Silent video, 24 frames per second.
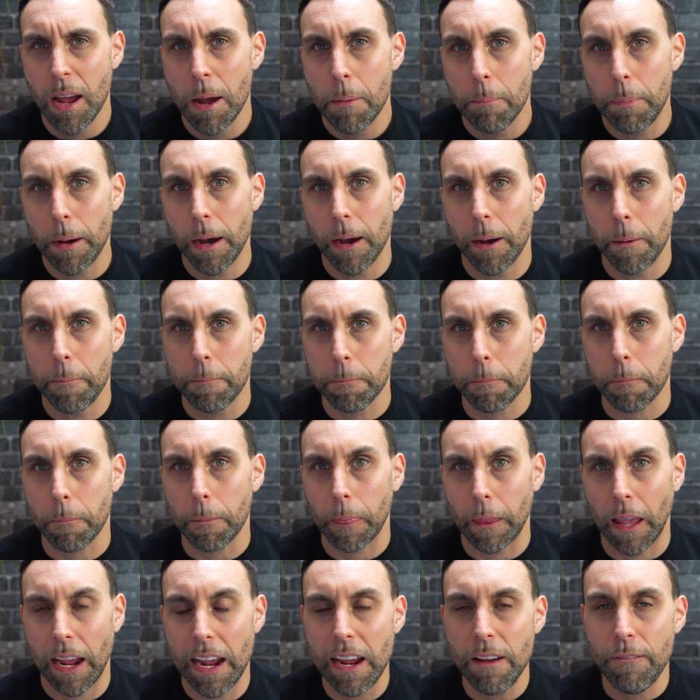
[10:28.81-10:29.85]
But
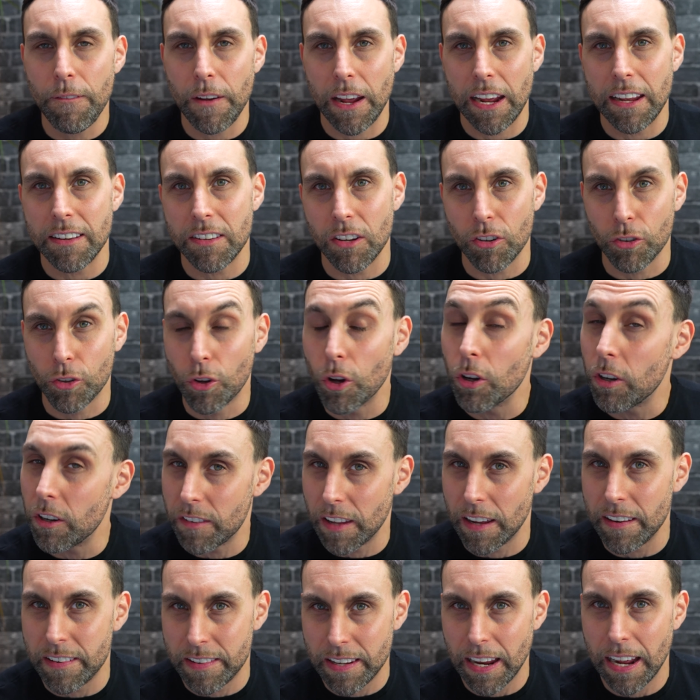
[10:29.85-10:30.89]
if it is as good as
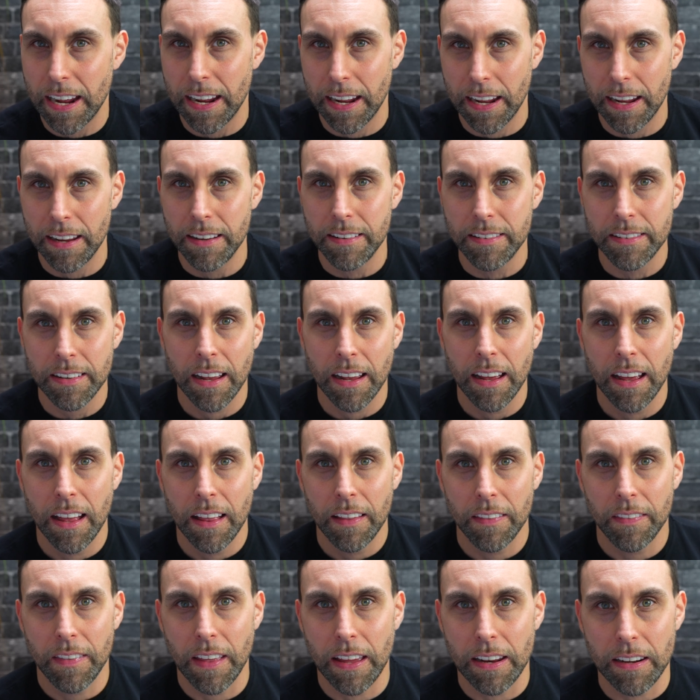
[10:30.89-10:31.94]
they say it is,
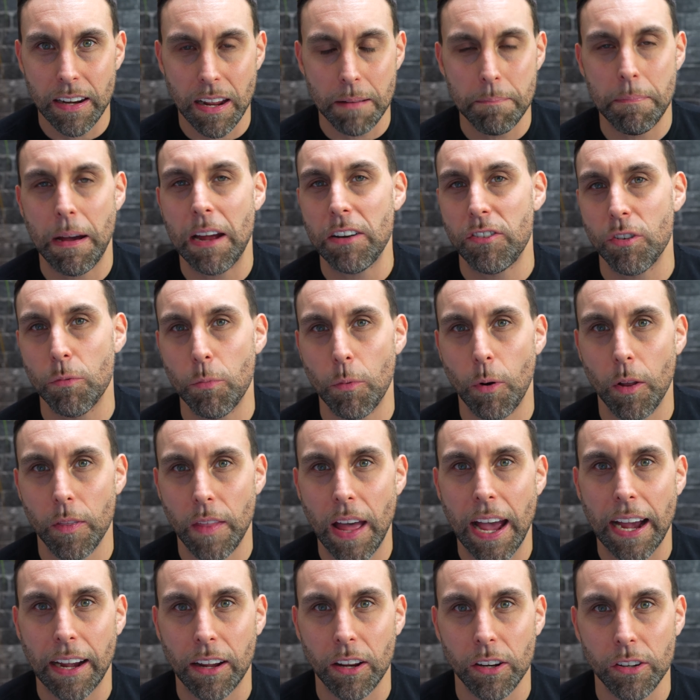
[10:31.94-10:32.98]
then imagine what
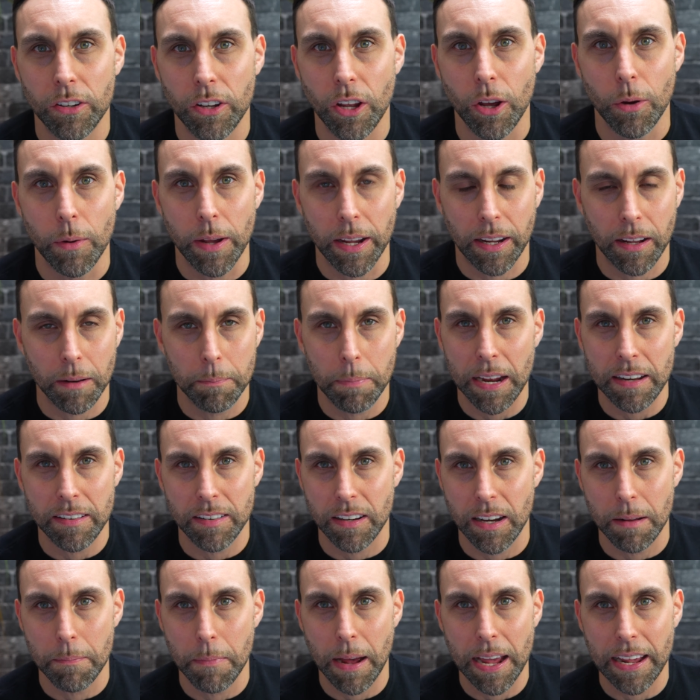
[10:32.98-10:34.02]
that can do. It can
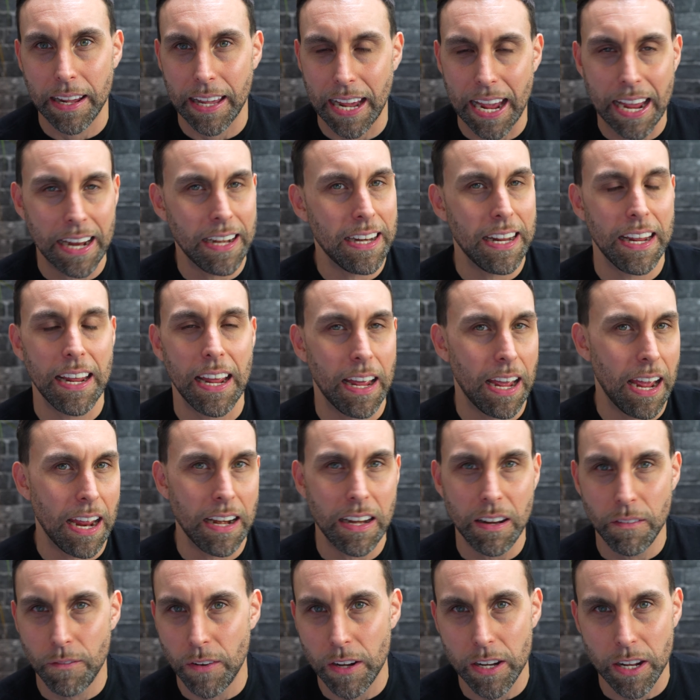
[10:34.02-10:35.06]
basically make any
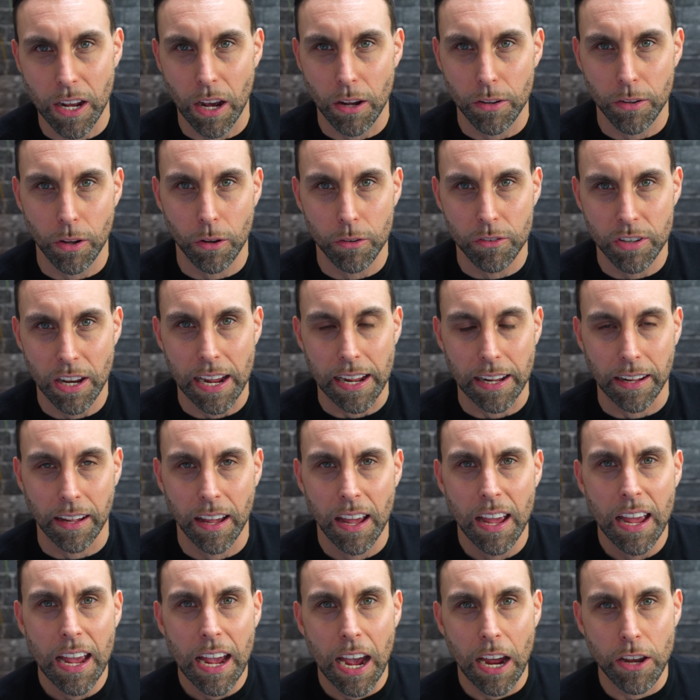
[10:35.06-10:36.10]
video you take,
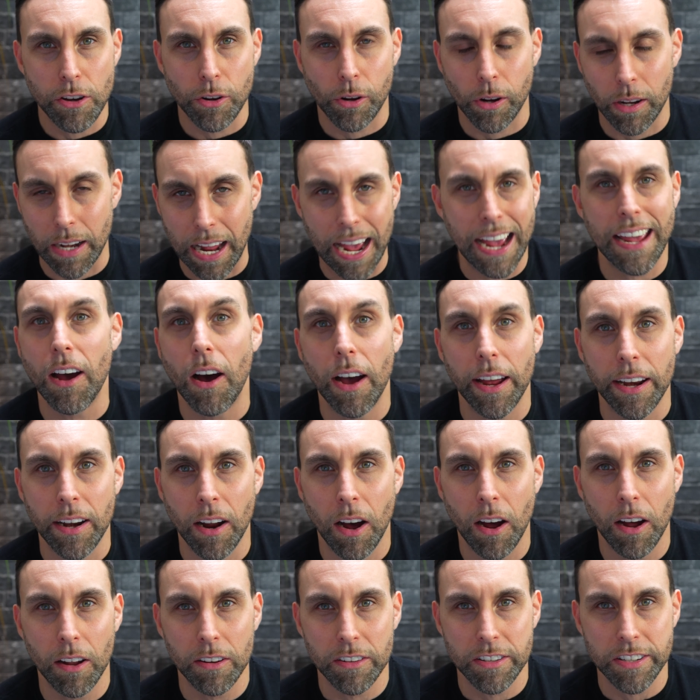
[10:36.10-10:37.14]
and you can AI
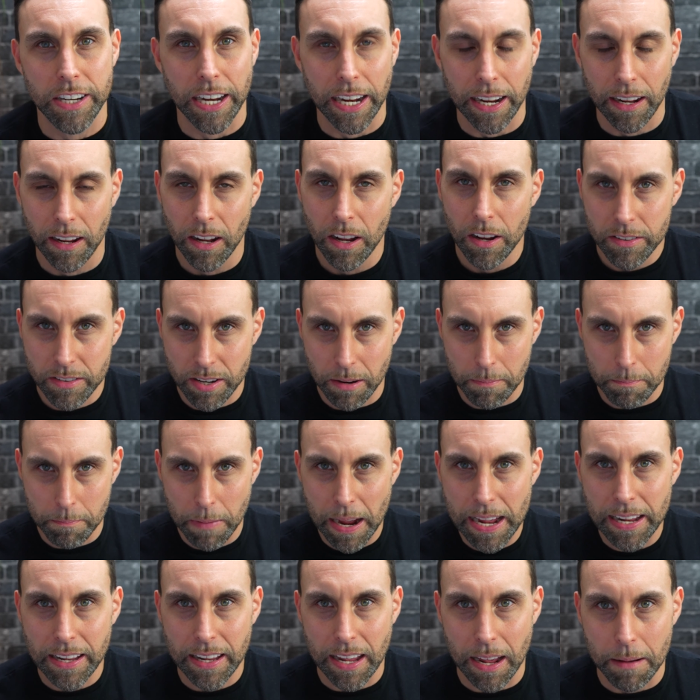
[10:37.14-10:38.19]
enhance it to
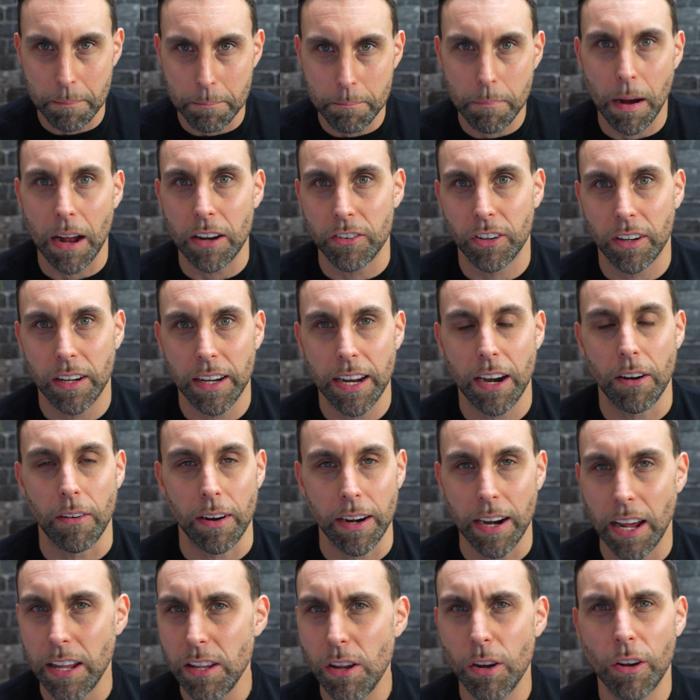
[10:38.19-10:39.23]
make it much clearer.
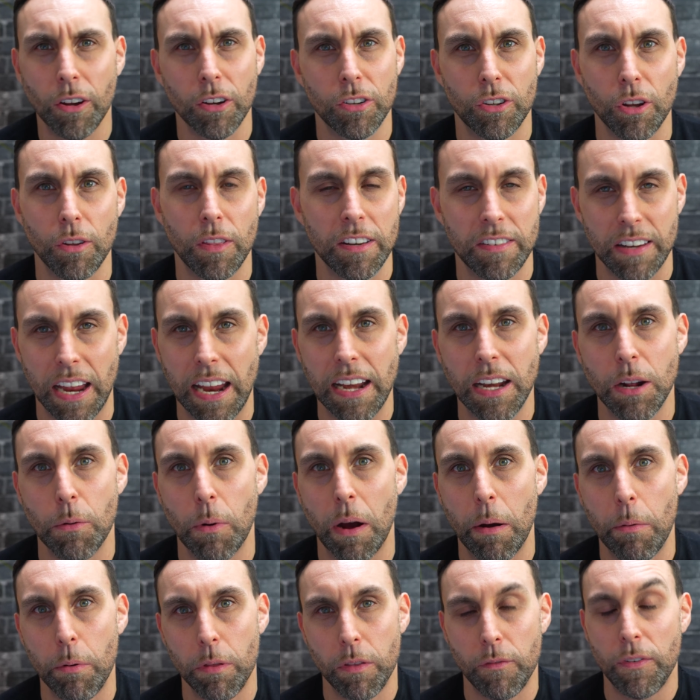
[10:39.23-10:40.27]
Now, you could do this anyway
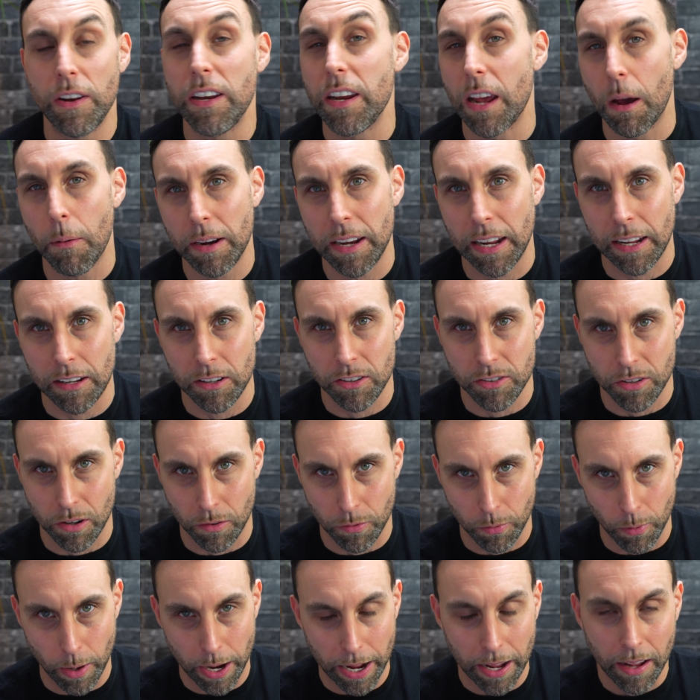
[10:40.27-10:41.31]
with video editing
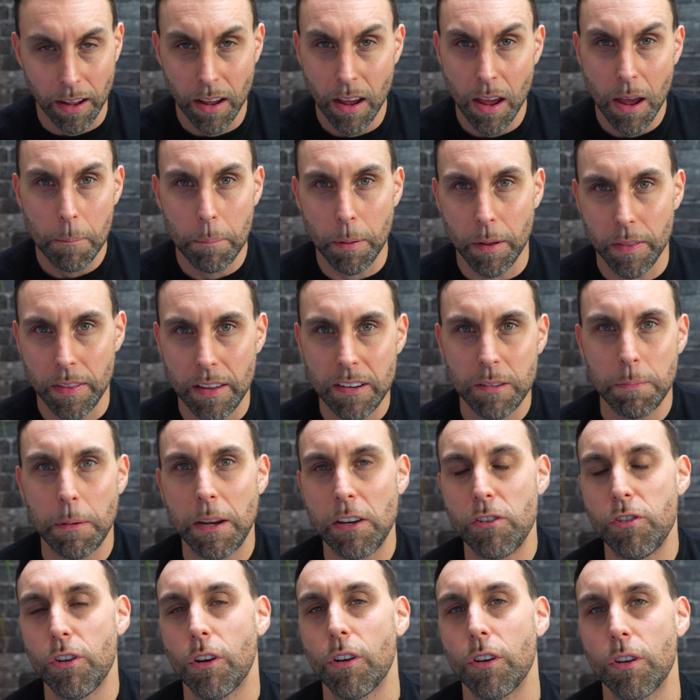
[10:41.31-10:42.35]
software, but this
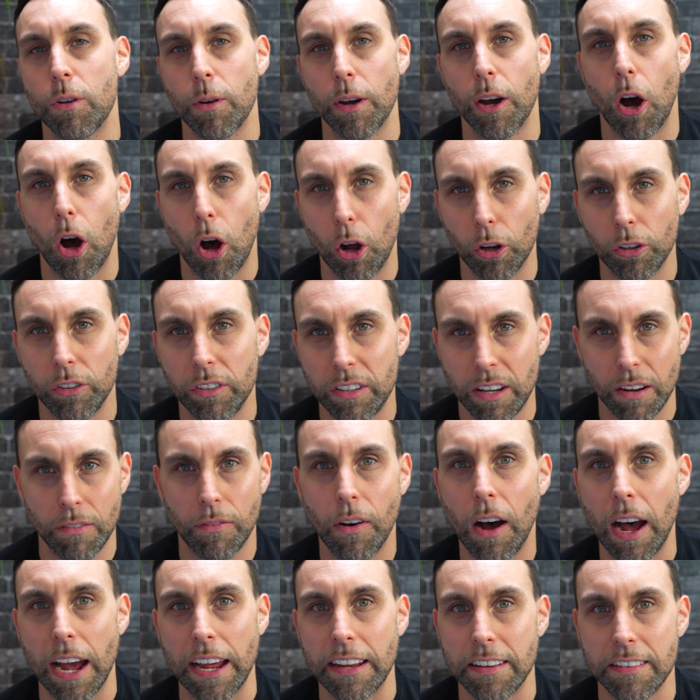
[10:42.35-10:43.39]
means you can do it on
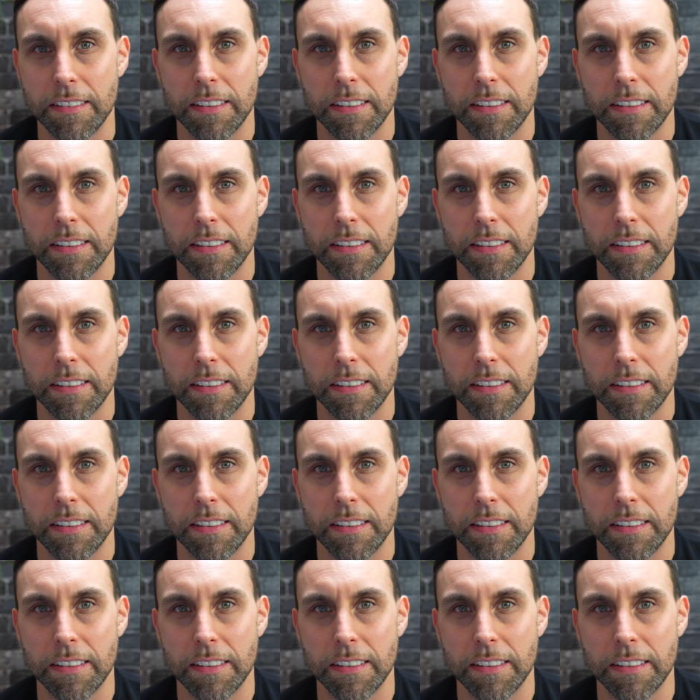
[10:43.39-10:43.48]
device,